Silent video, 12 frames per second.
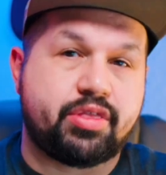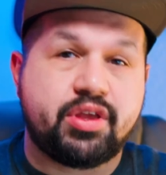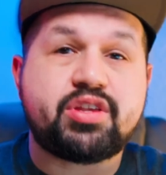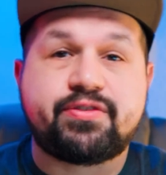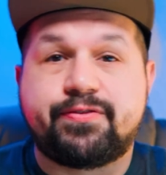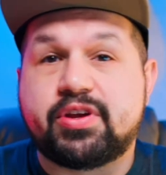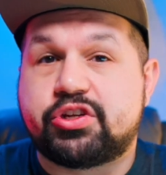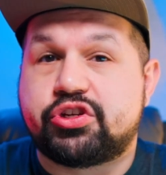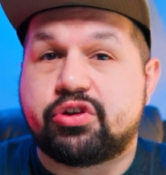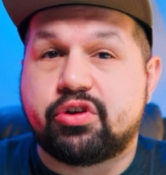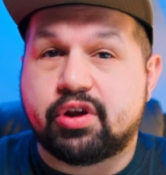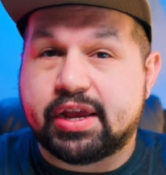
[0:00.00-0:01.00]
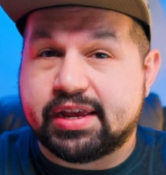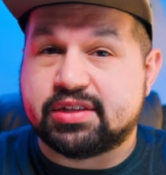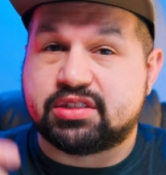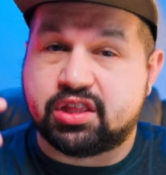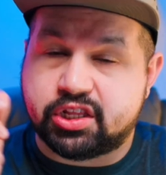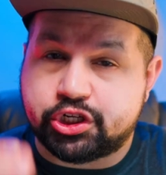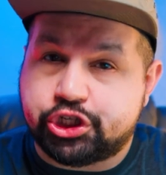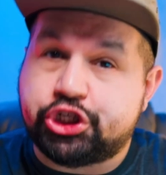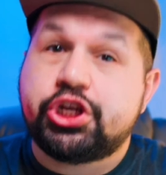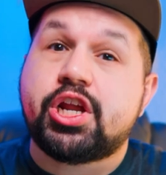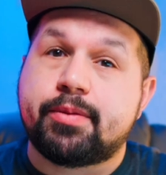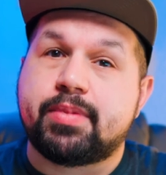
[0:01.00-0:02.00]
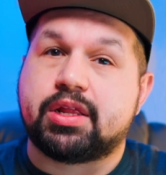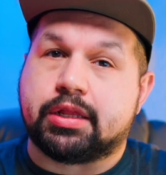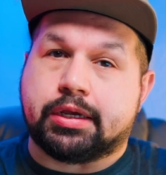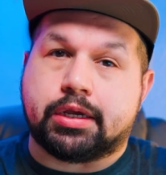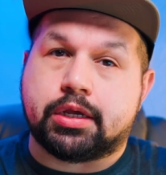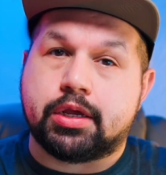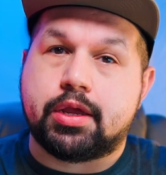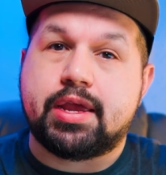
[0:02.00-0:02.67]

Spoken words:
This feature is legitimately